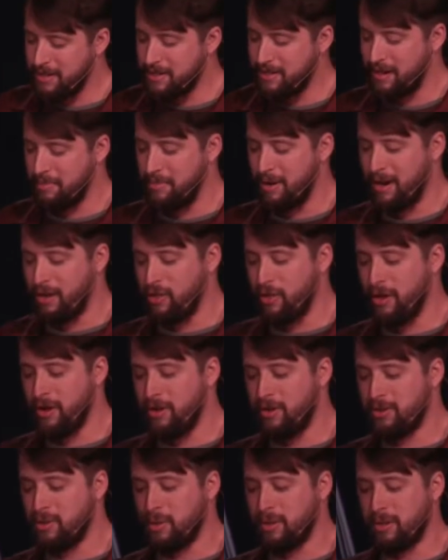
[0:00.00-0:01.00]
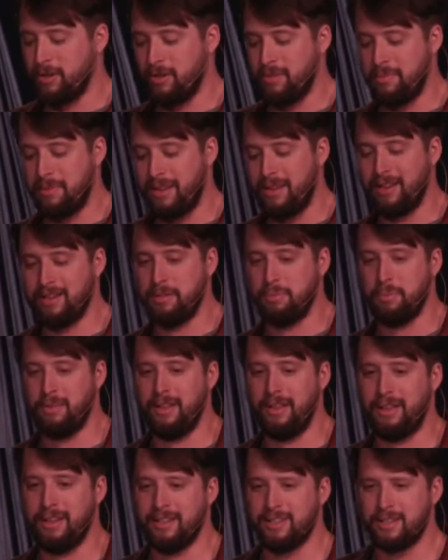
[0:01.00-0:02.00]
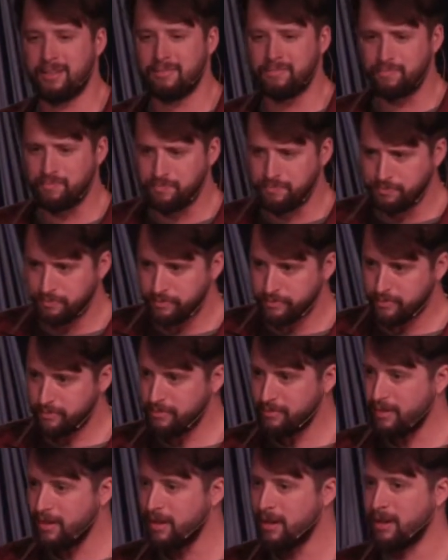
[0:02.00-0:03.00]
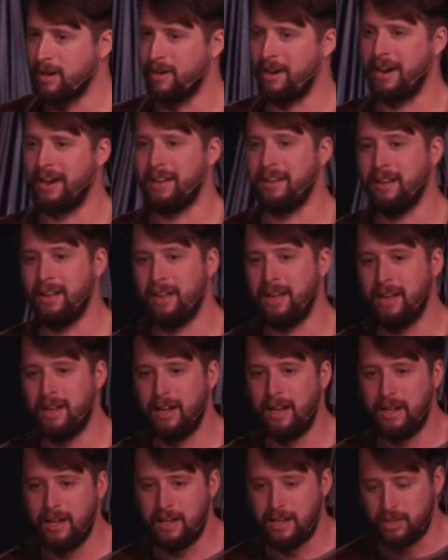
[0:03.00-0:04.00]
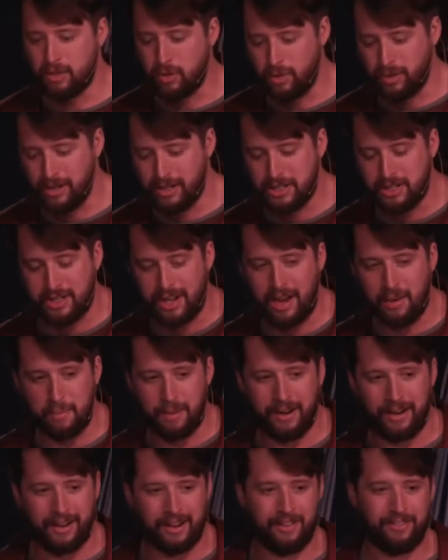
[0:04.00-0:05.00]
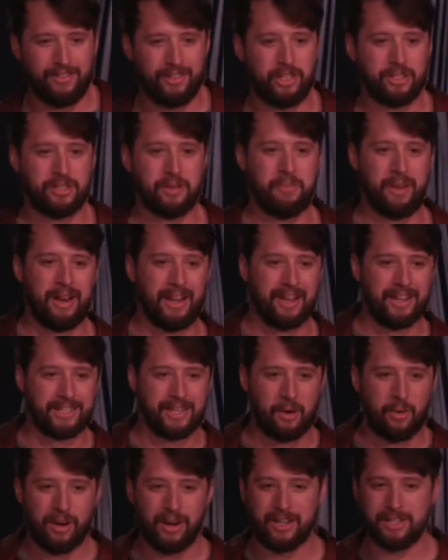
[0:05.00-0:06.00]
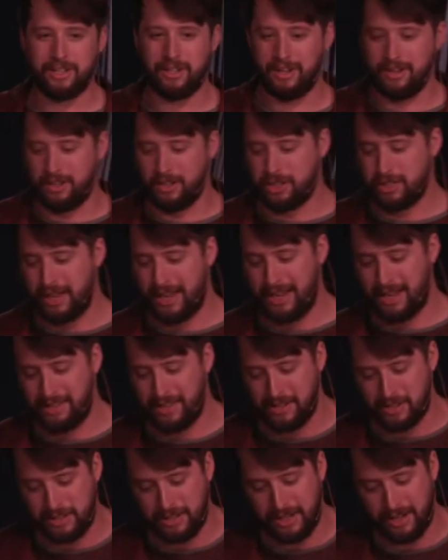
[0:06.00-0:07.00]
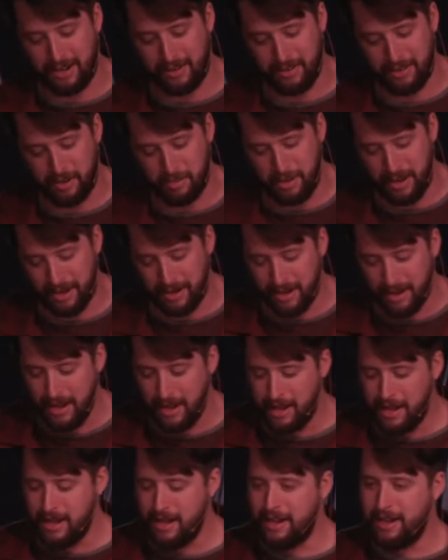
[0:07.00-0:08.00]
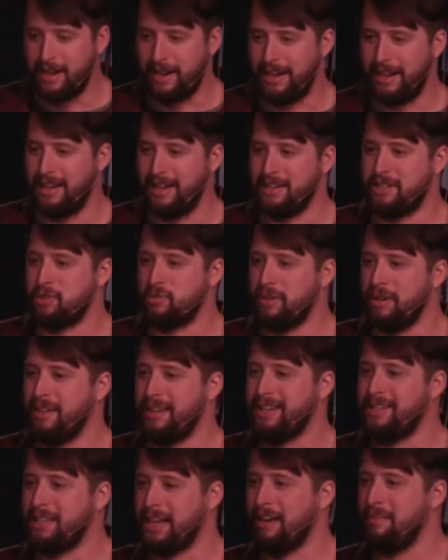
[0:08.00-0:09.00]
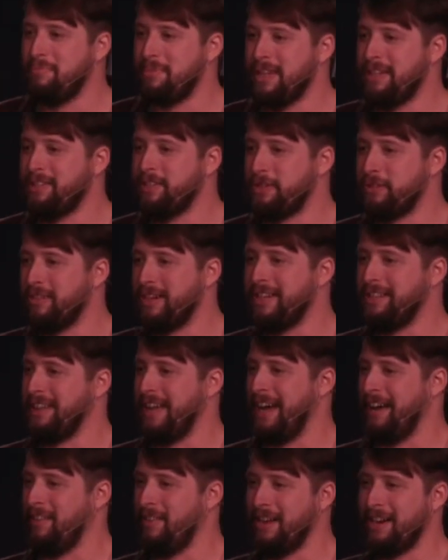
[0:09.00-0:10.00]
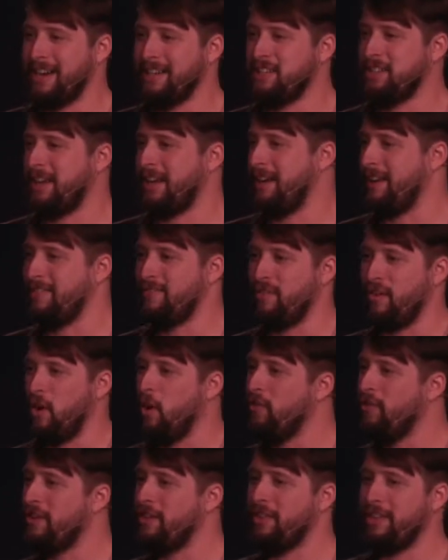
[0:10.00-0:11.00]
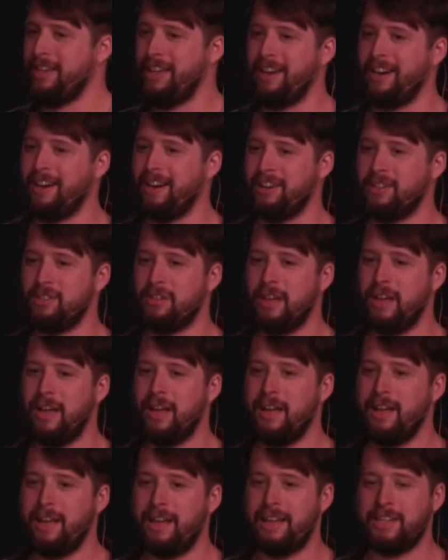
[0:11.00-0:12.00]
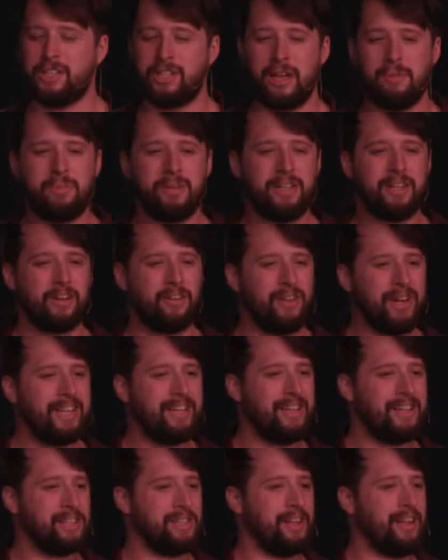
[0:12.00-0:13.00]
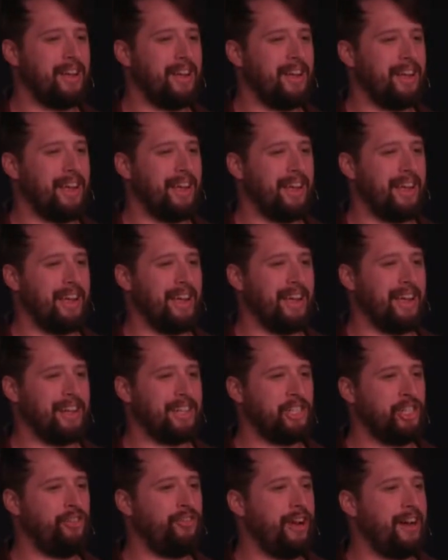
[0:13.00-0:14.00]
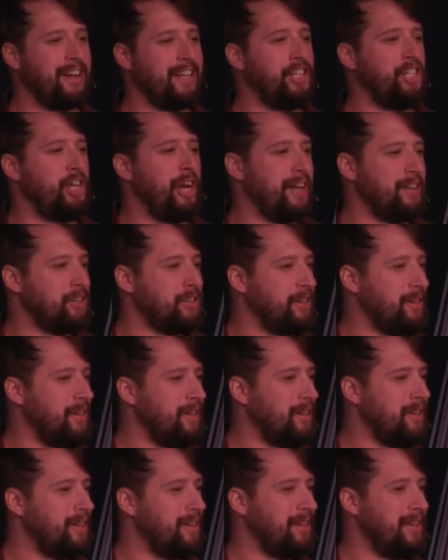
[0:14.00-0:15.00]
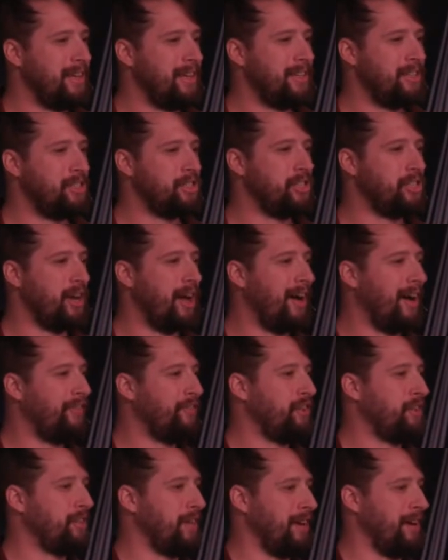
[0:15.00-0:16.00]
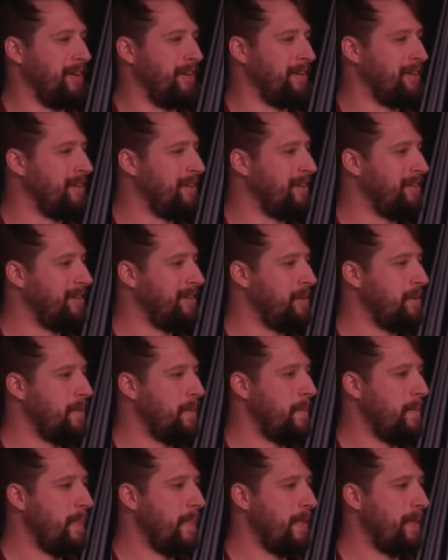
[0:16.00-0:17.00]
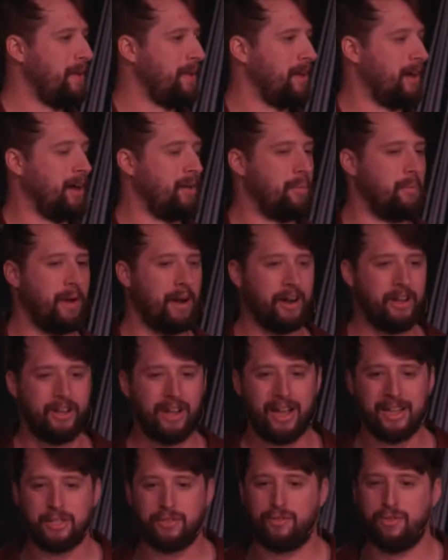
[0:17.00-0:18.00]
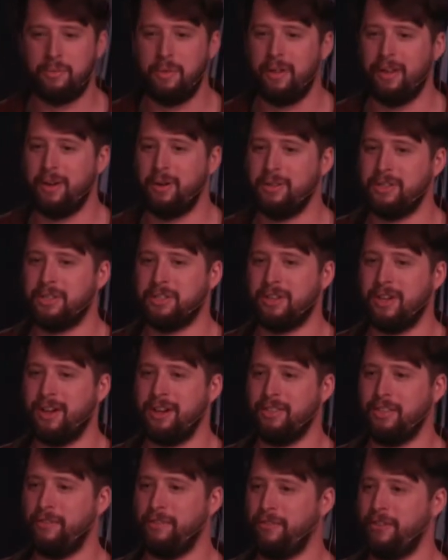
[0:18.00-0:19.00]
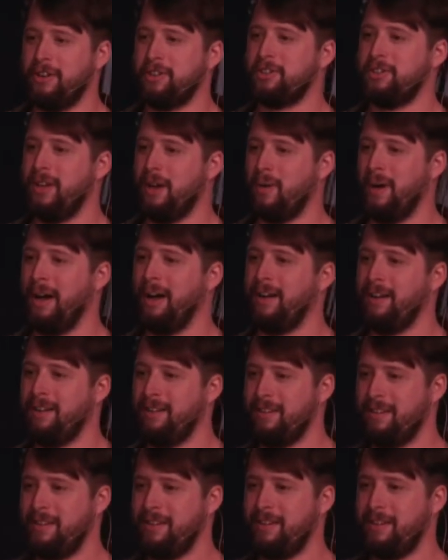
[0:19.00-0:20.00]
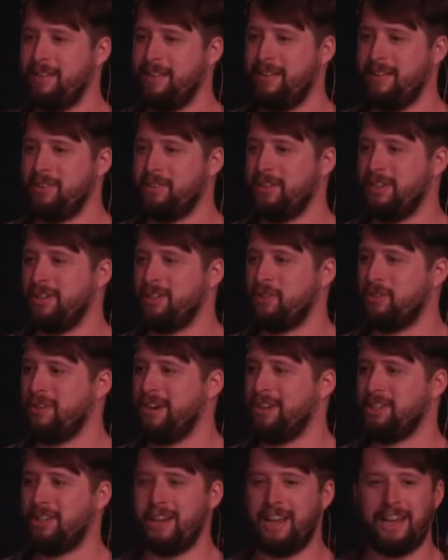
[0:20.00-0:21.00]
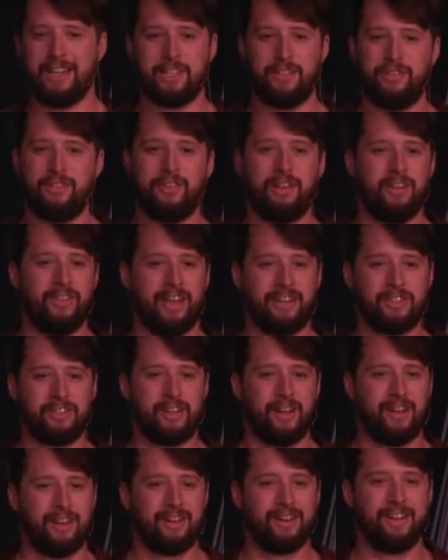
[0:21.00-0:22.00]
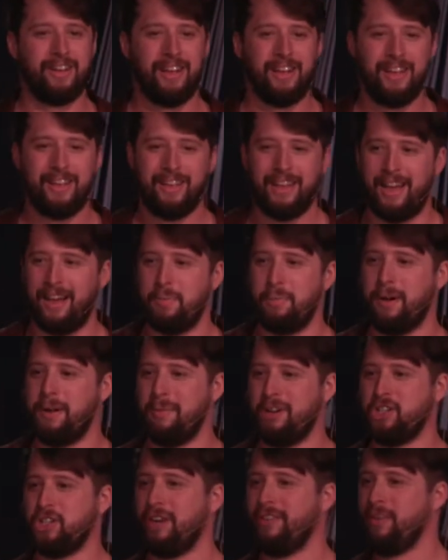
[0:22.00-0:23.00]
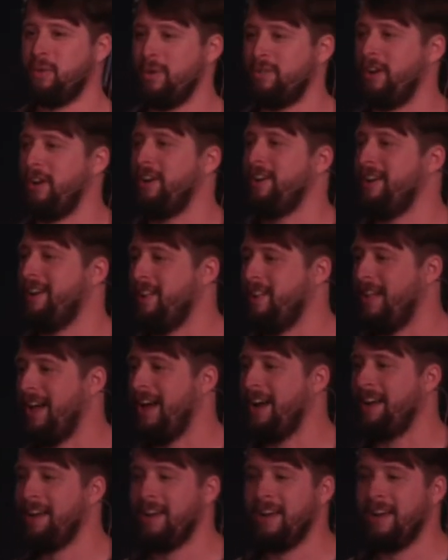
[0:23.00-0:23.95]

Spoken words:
among those with whom he is pleased." All right, so we're going to stop right here for just a minute because I want us to understand this scene a little bit. It's really tempting to read that. Like I said, over the years, it's tempting to read this in a very gentle, soft tone. Are you guys familiar with the song, The First Noel? Let me see you, so raise your hands if you know that song. Yeah, pretty much we've heard it a lot.